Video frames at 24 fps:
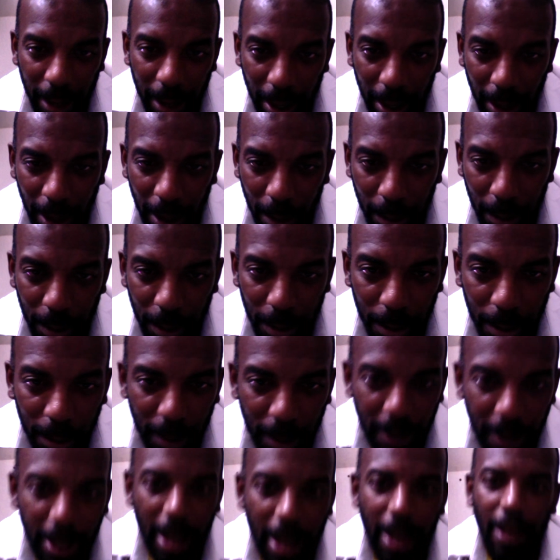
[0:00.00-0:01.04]
I was doing
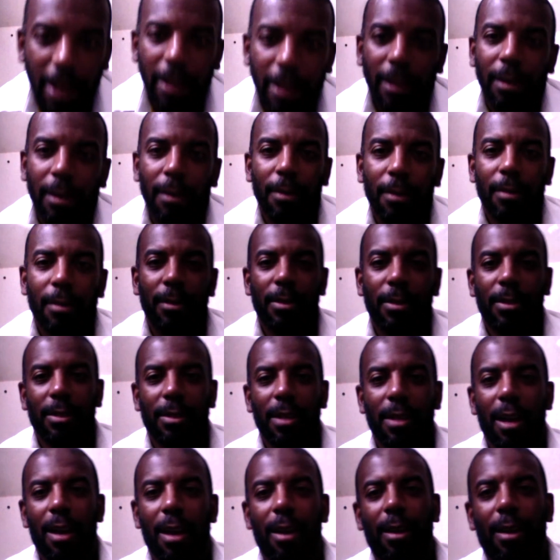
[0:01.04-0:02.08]
that on the
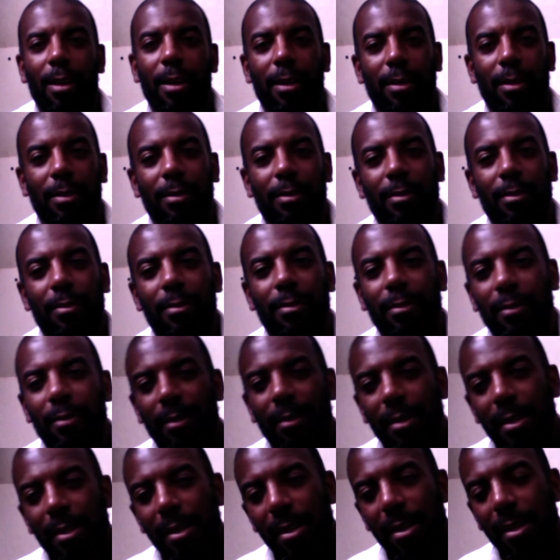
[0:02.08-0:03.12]
side,
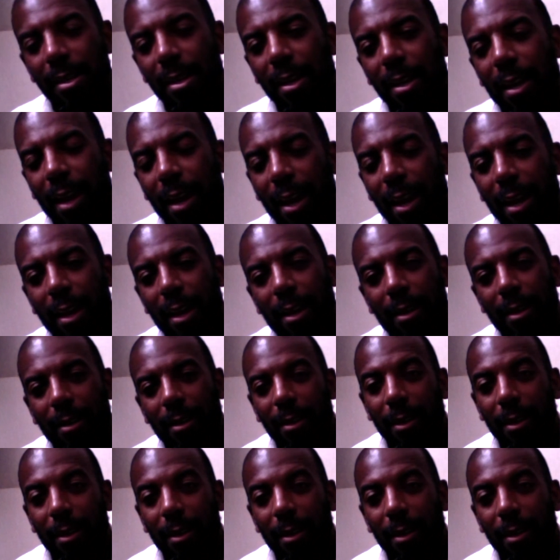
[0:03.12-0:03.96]
and